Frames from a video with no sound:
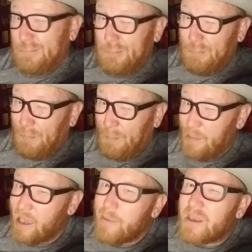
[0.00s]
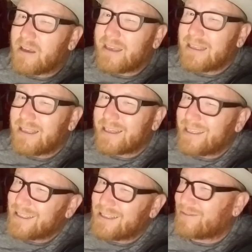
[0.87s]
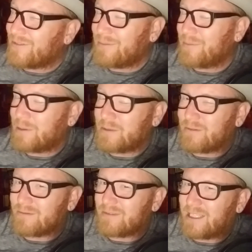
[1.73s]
Maybe I'll get lucky enough and be able to